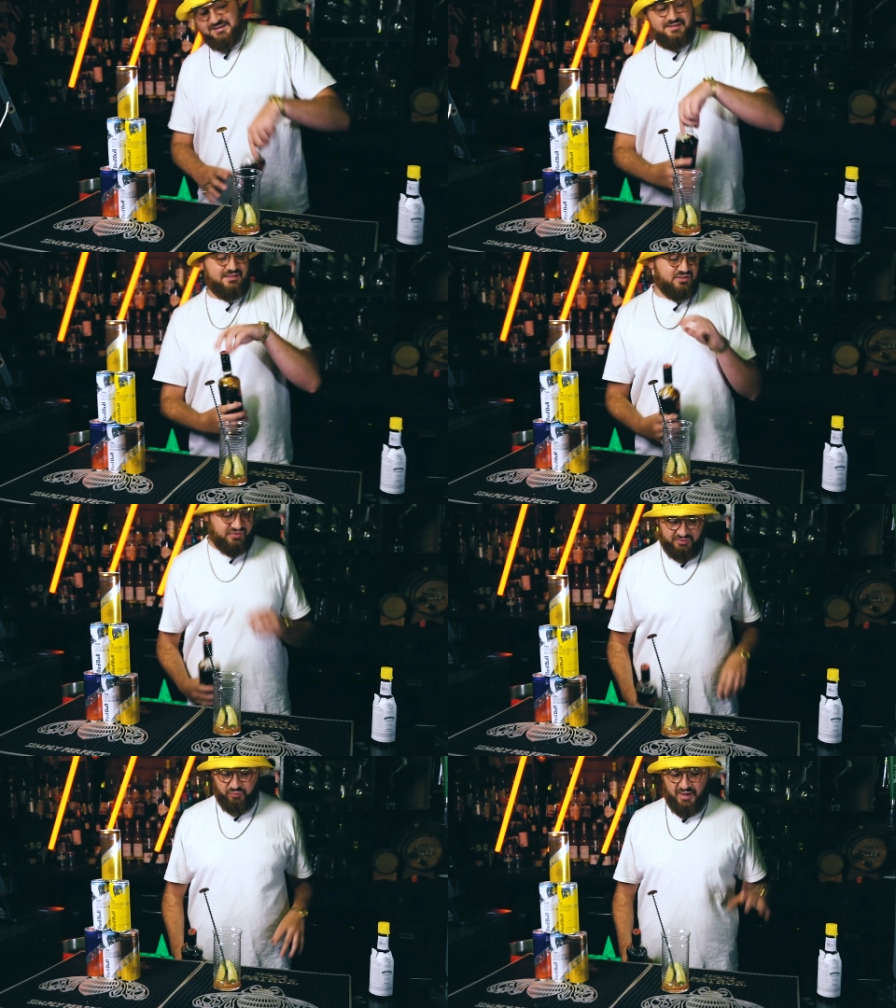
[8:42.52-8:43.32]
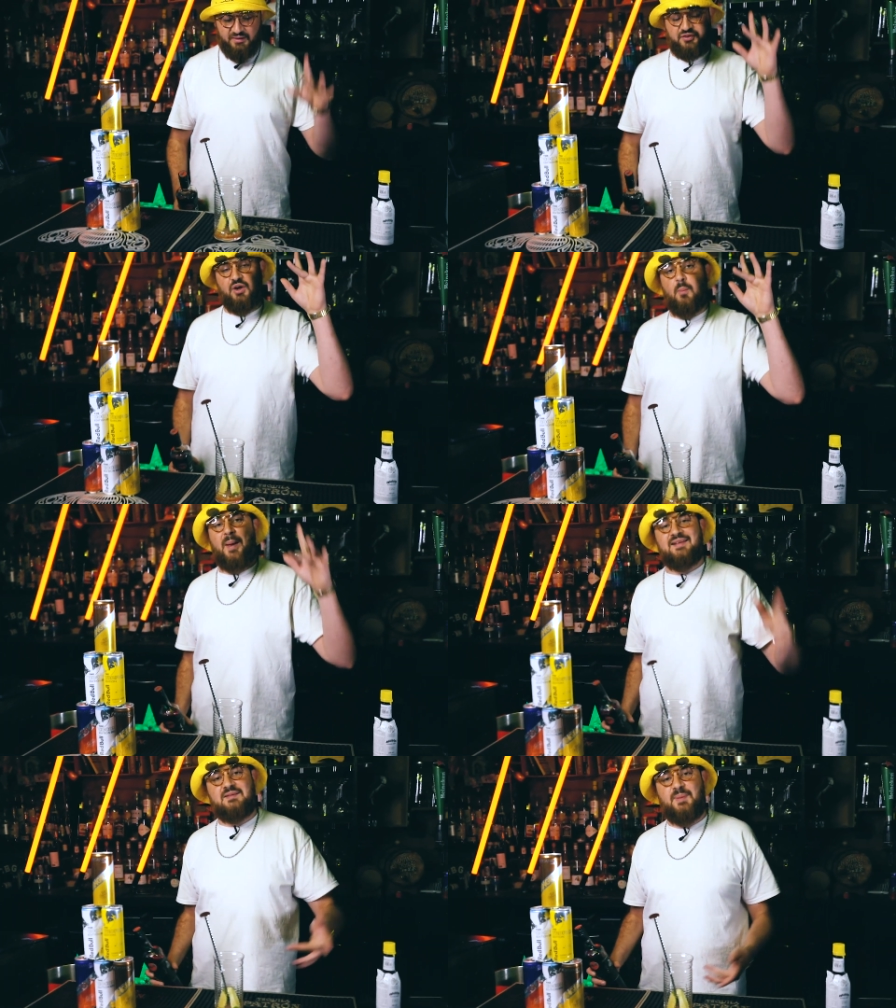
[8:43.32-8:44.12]
and citrusy. Right, so the
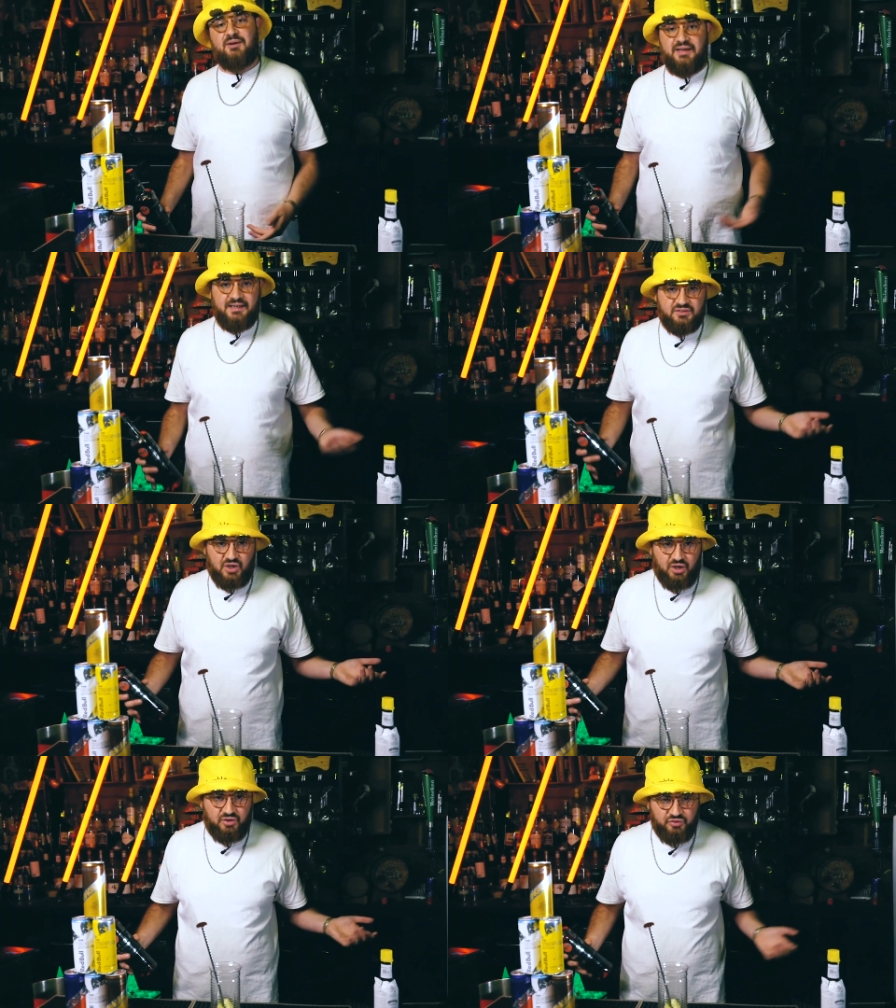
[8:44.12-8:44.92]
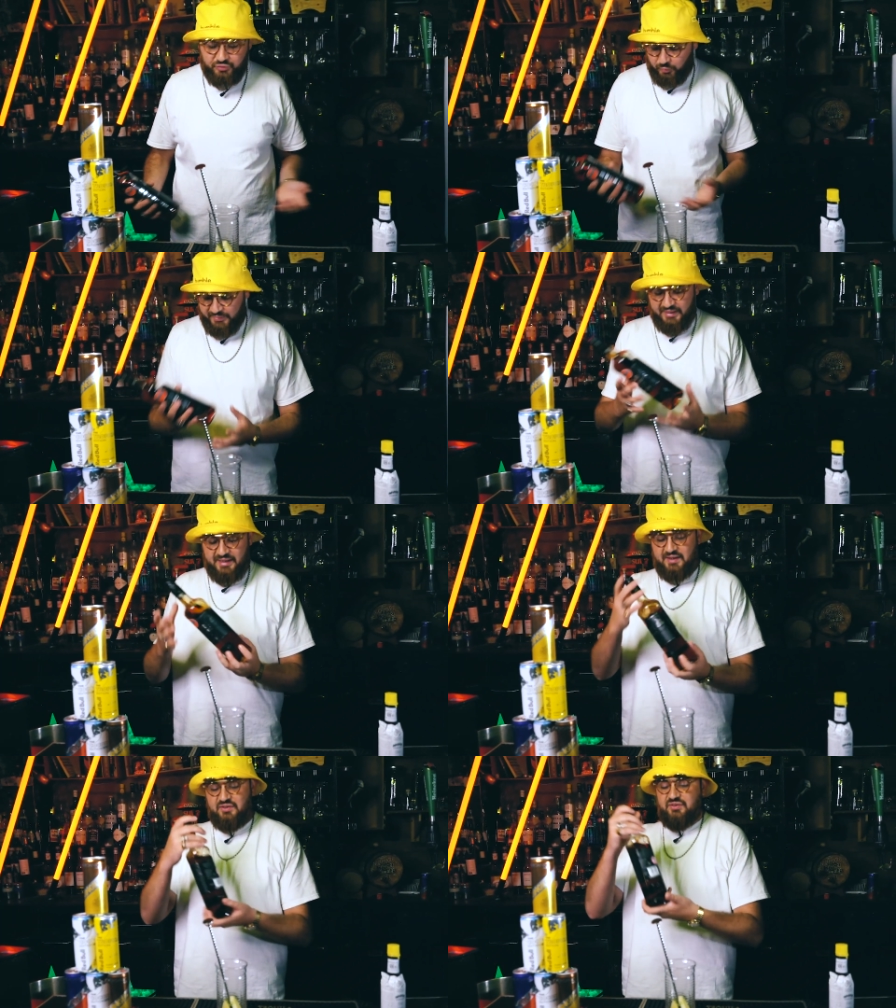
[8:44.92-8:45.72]
base spirit in a dark and stormy
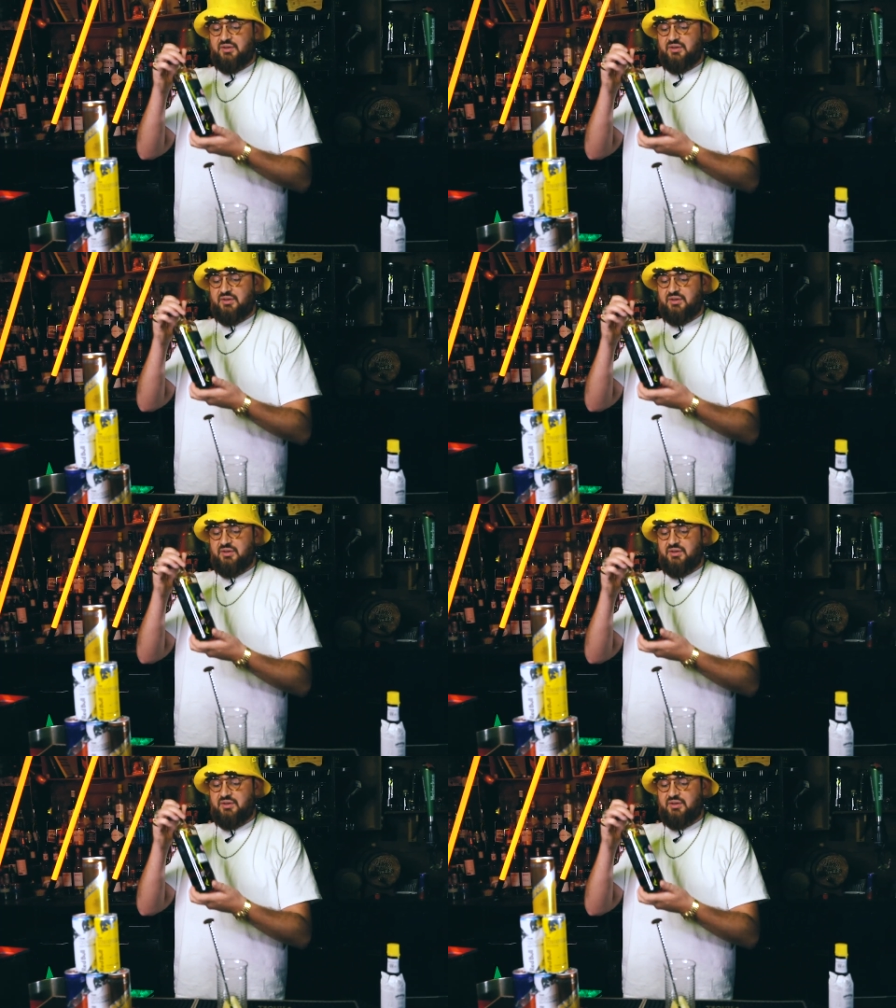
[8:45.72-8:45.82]
is